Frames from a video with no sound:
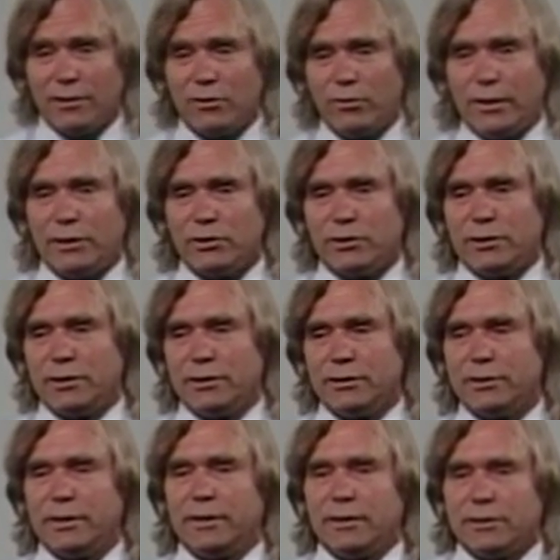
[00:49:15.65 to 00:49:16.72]

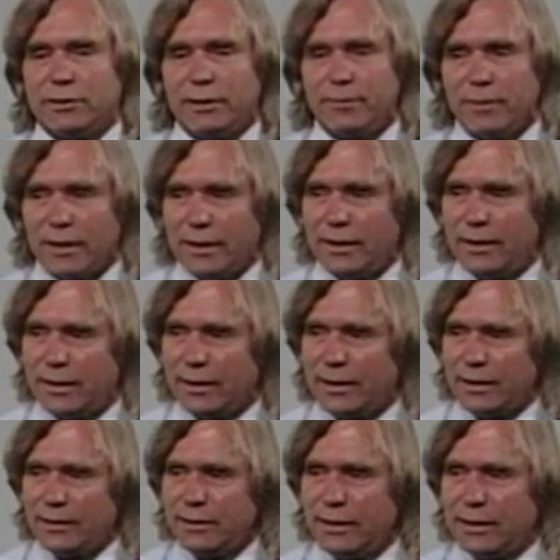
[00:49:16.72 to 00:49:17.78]
questions in a stimulating
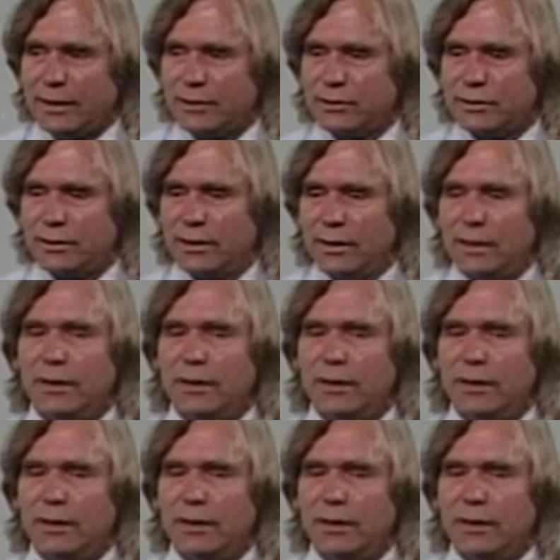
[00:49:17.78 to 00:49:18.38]
context